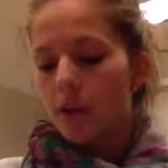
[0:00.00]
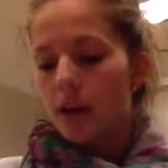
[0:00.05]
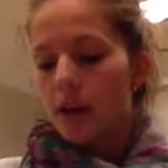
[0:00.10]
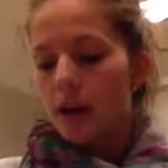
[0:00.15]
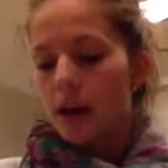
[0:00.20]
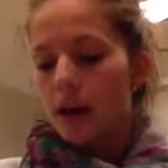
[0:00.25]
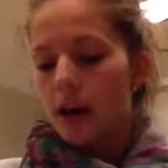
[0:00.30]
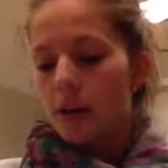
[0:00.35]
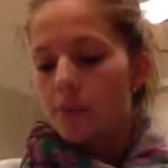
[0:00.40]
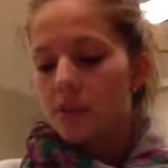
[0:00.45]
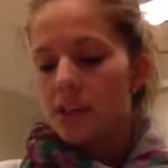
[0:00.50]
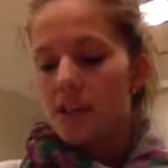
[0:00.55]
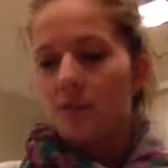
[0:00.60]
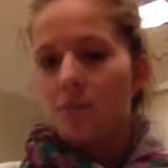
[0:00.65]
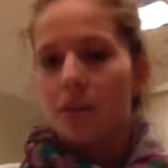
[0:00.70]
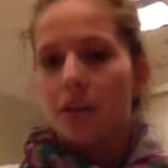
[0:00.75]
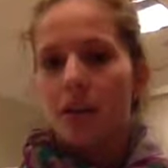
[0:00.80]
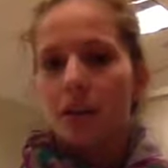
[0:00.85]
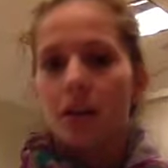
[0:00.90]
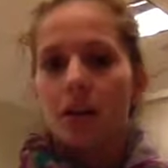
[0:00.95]
to give
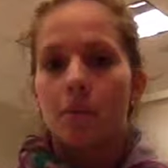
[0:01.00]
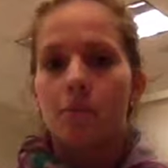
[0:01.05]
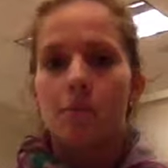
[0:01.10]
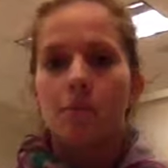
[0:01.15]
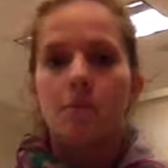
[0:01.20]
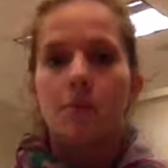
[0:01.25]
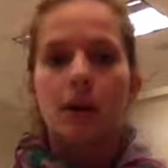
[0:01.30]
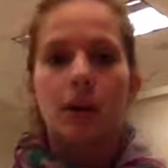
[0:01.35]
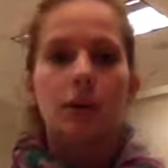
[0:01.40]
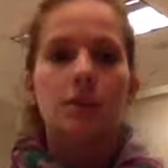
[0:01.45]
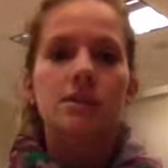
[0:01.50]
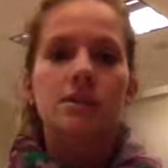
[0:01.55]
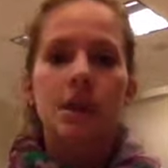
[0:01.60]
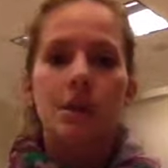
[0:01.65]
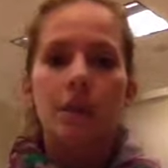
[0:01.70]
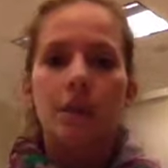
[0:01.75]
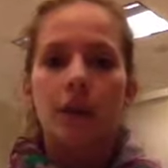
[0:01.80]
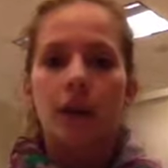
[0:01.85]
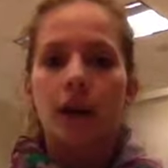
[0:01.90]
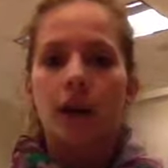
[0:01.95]
me like a bigger
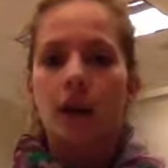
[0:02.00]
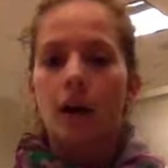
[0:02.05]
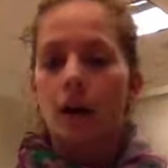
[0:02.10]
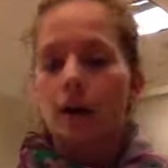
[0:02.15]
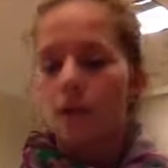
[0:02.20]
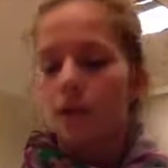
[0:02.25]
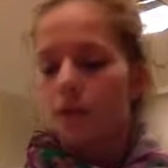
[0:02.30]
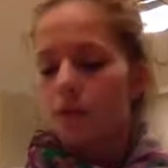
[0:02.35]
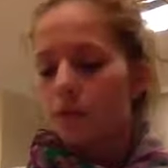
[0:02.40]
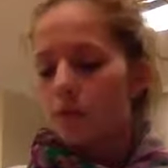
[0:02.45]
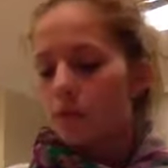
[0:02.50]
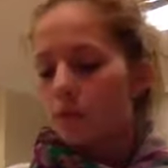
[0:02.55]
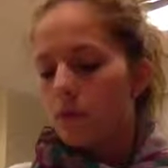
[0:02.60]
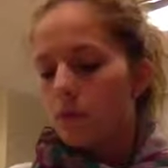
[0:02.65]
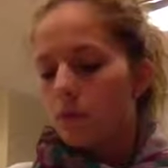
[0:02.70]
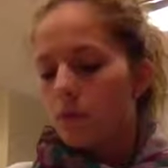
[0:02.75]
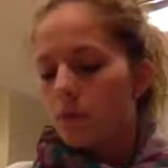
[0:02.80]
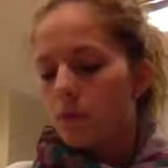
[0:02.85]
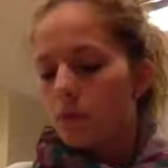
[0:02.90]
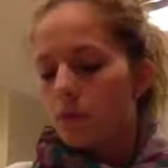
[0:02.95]
summary of
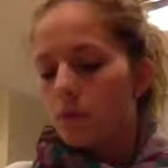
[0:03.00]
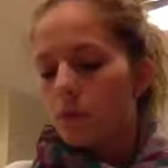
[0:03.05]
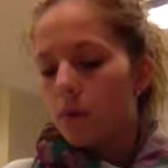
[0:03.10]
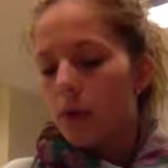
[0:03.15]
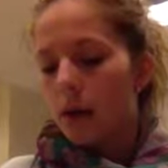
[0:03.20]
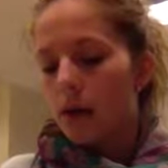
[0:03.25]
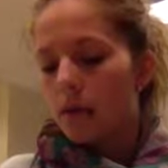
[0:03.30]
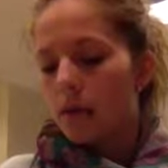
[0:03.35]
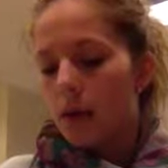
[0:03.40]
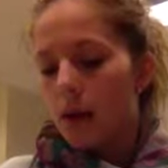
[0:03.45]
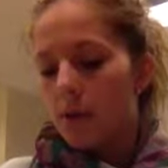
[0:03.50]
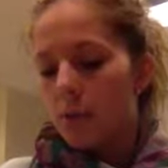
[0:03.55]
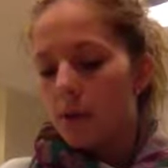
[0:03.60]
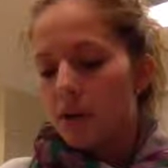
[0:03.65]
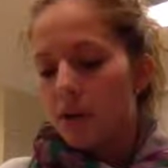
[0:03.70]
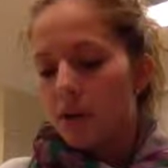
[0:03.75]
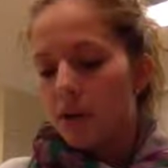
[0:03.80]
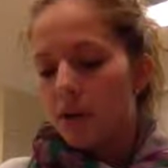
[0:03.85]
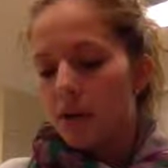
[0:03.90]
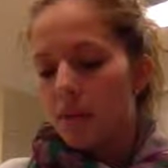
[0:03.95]
what happened
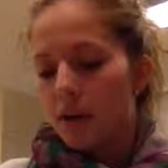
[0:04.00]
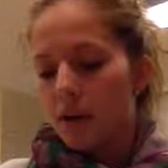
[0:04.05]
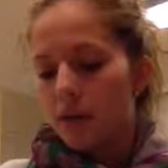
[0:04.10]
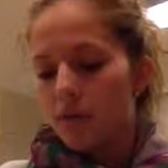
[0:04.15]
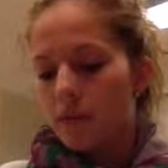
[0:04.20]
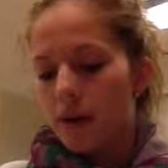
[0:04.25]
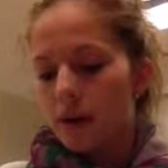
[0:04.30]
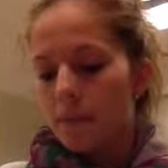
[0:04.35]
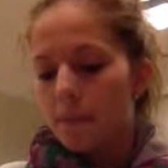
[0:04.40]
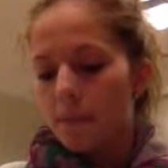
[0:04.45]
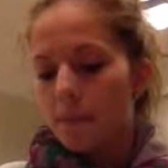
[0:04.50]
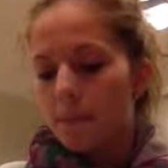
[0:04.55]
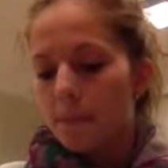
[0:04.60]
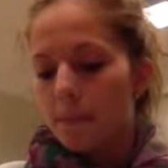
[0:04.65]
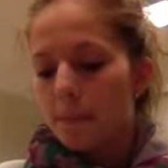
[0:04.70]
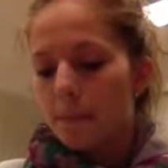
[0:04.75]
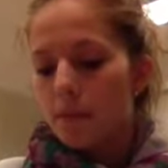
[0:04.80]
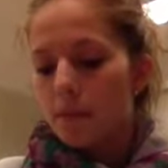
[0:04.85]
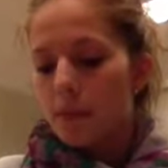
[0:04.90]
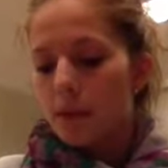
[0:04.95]
in their main event.
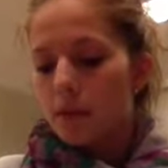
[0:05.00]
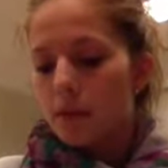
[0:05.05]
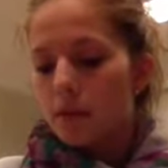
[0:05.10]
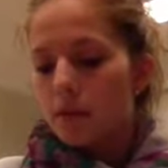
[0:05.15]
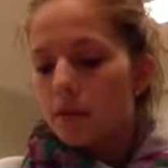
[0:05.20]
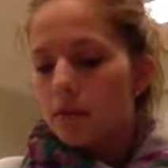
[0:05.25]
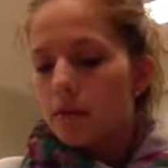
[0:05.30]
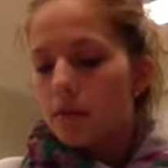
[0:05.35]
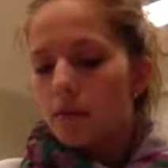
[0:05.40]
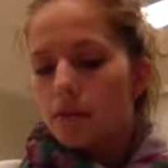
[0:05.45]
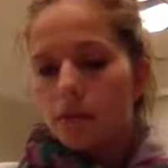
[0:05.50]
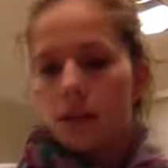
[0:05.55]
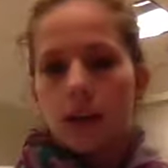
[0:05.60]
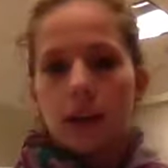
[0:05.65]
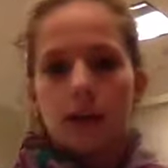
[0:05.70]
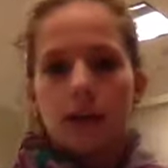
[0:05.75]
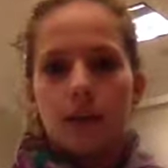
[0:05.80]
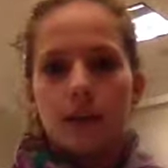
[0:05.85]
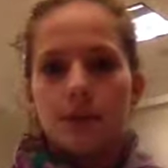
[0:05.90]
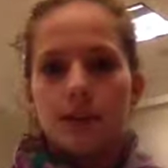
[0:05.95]

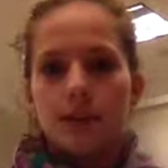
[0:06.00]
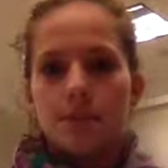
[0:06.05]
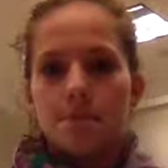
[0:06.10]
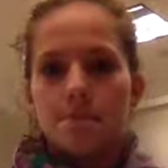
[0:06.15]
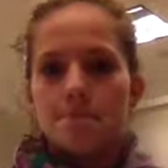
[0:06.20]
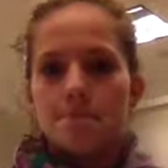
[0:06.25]
And that's it.